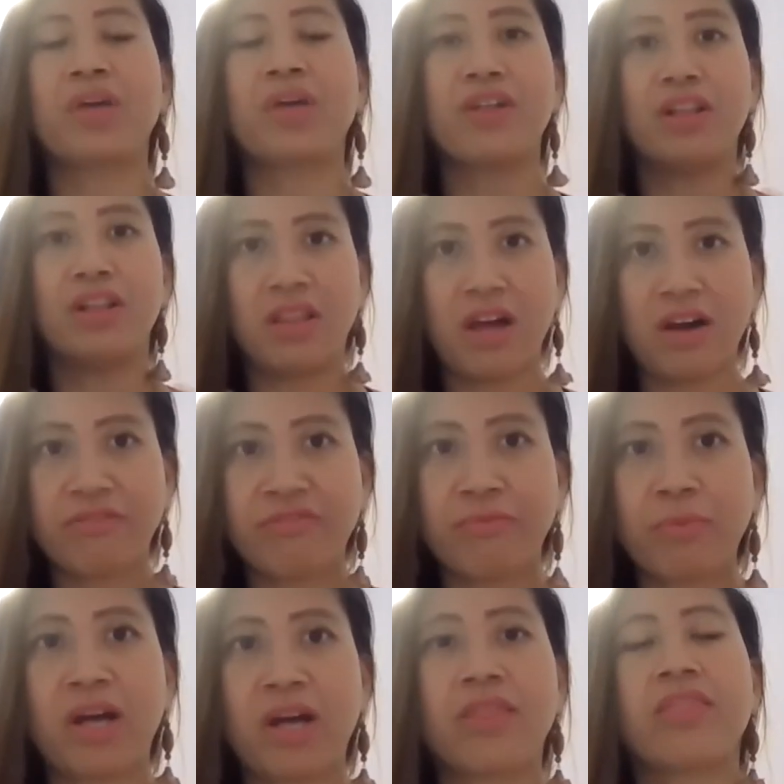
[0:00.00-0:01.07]
the love
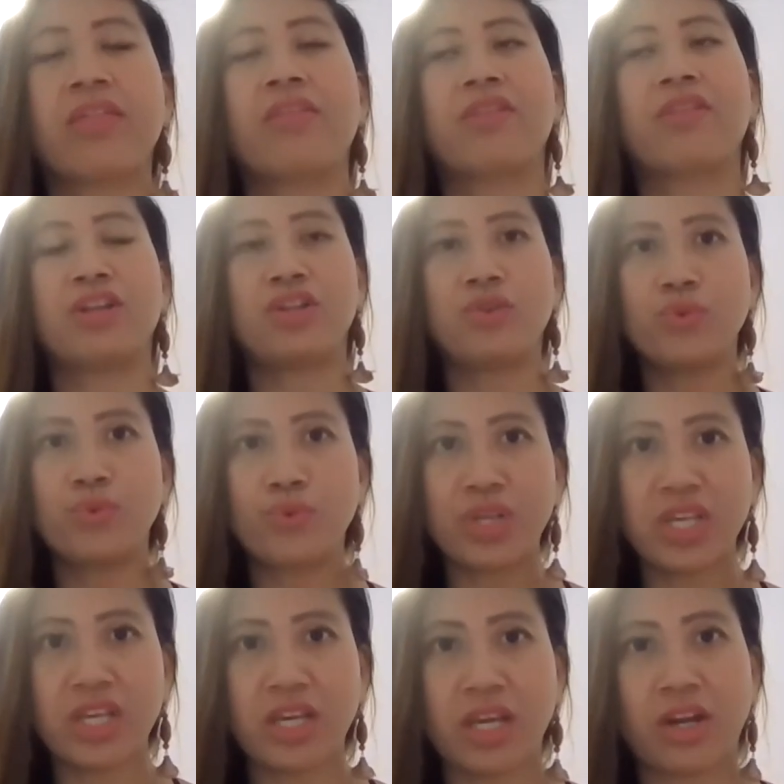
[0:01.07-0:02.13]
month, the new
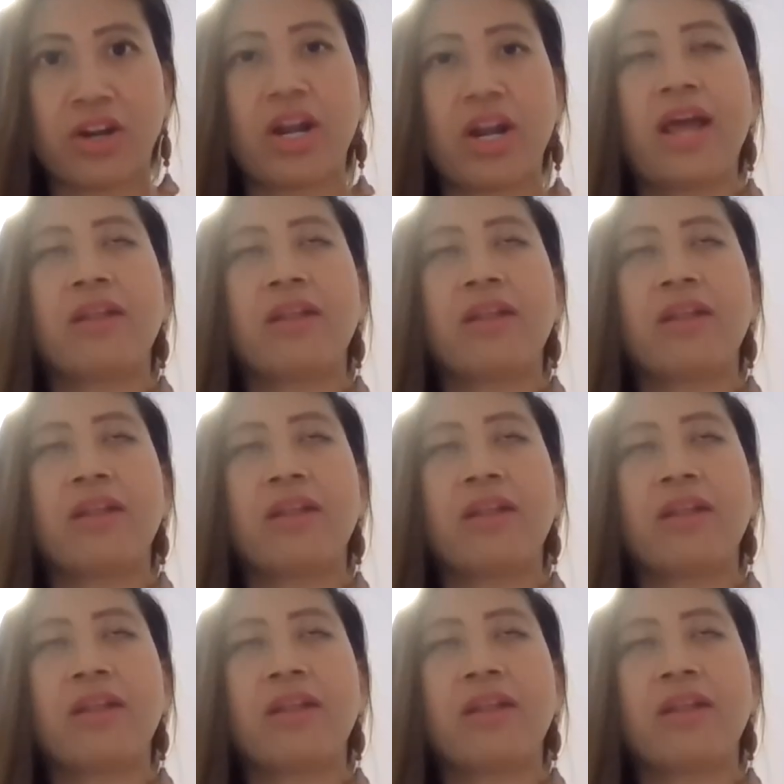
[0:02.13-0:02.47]
year,